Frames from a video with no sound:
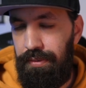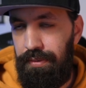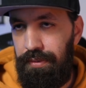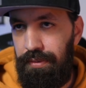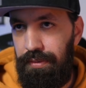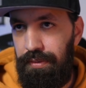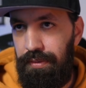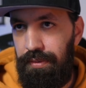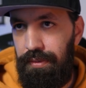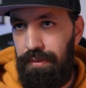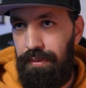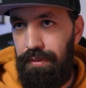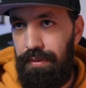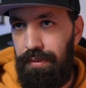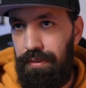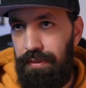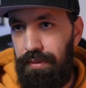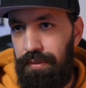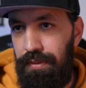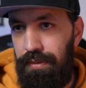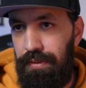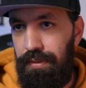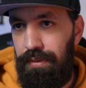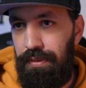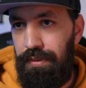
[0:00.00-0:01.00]

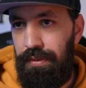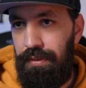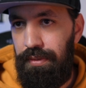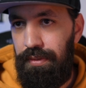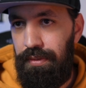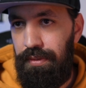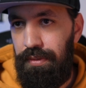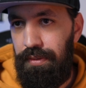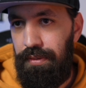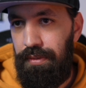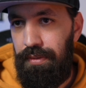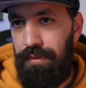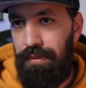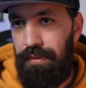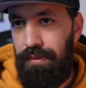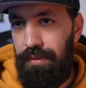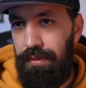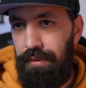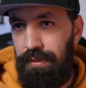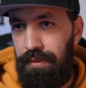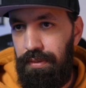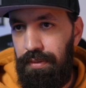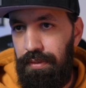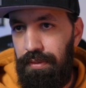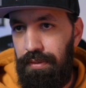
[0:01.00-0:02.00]

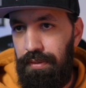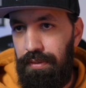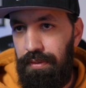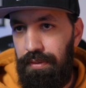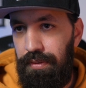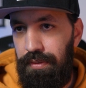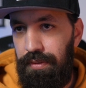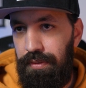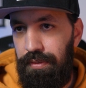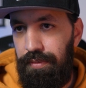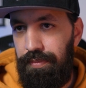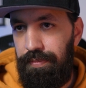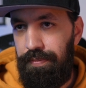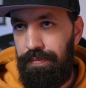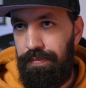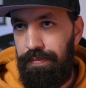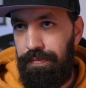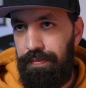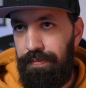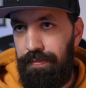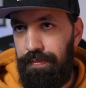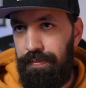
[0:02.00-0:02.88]
[no speech]